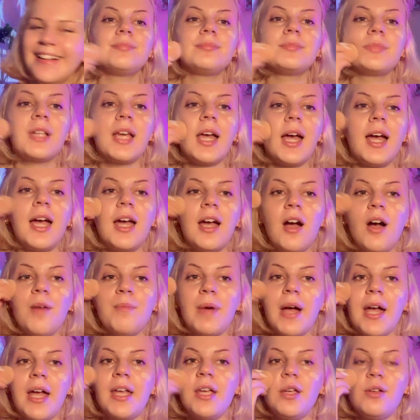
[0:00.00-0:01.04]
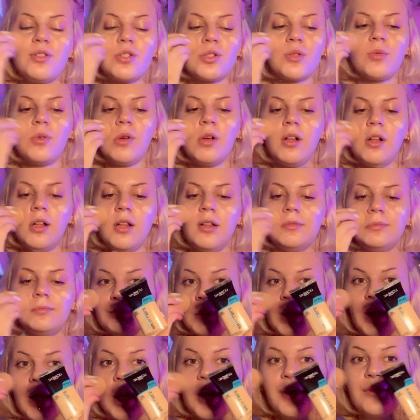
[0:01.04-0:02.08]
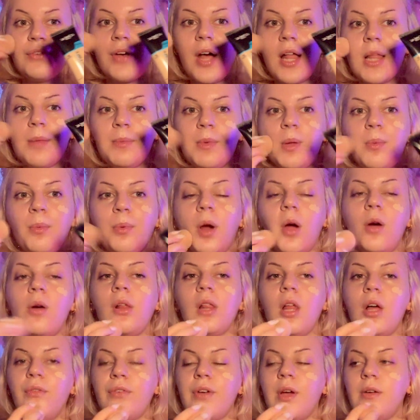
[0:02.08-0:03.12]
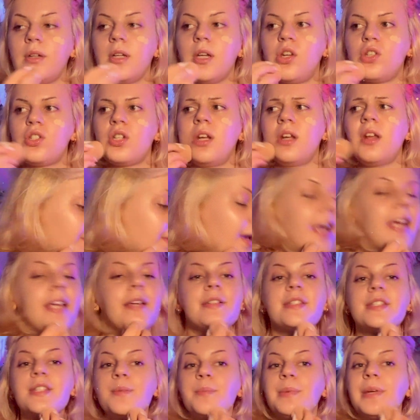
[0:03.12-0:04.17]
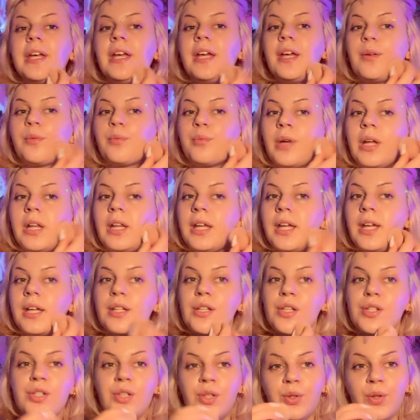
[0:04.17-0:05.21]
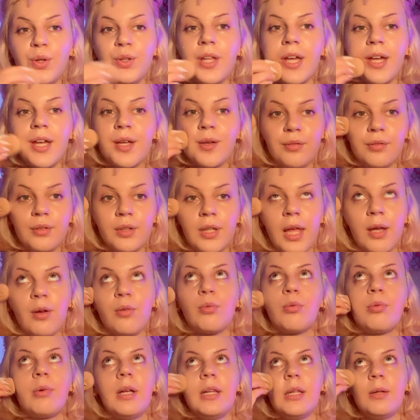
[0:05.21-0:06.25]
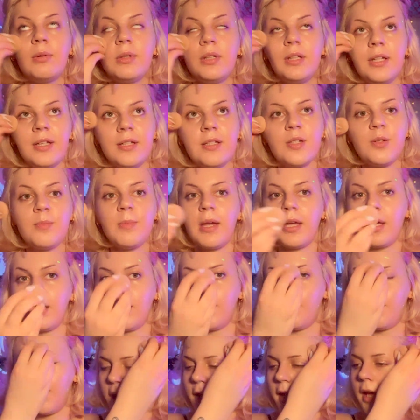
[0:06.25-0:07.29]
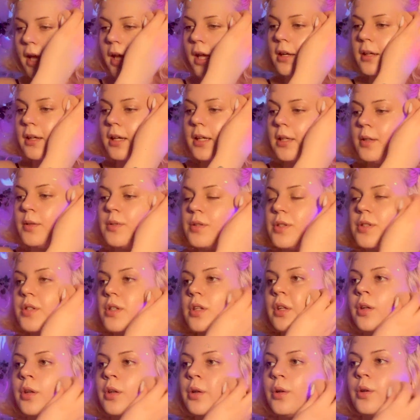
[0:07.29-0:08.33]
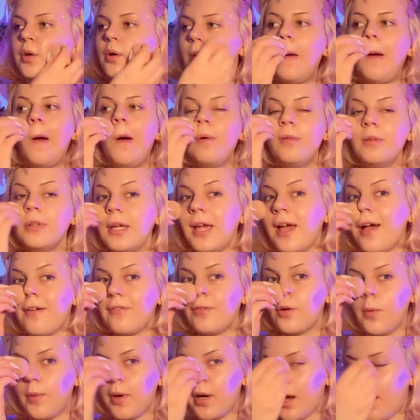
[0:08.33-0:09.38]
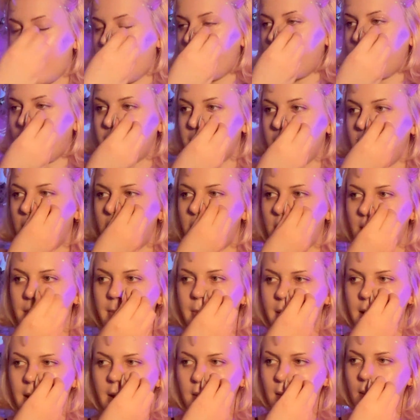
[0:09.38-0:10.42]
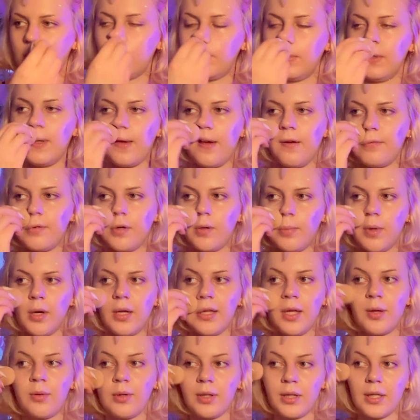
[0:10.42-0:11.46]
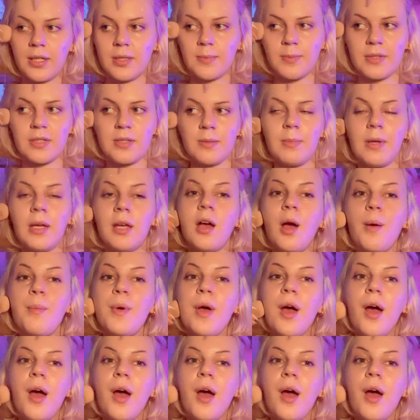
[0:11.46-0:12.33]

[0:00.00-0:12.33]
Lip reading: Okay, my usual Infallible Pro Glow foundation. I used to be really into like really into makeup, and I used to only ever wear high-end makeup, like only ever wear like really expensive makeup.